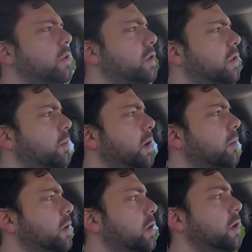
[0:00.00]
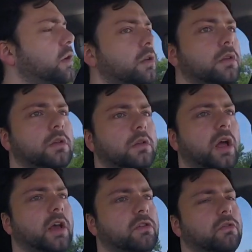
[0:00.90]
just be able to
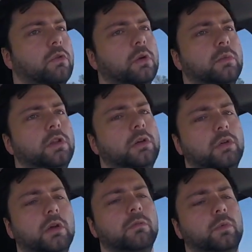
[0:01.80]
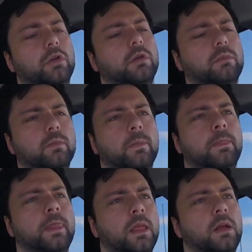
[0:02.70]
ask for them and they will give them to
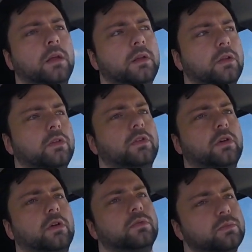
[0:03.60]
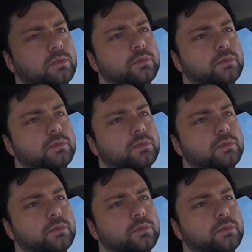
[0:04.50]
you. So